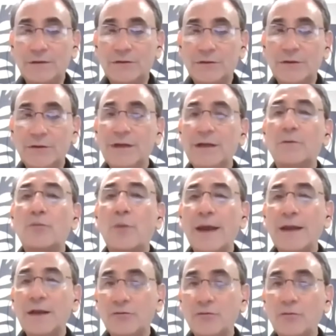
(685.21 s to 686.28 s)
So you need a
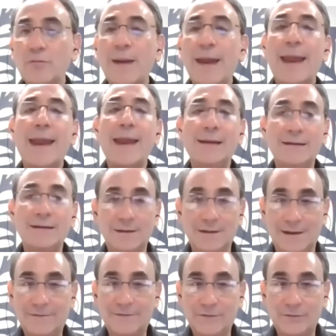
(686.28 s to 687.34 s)
right group and a
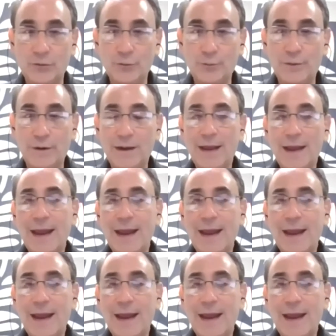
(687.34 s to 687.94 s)
left group.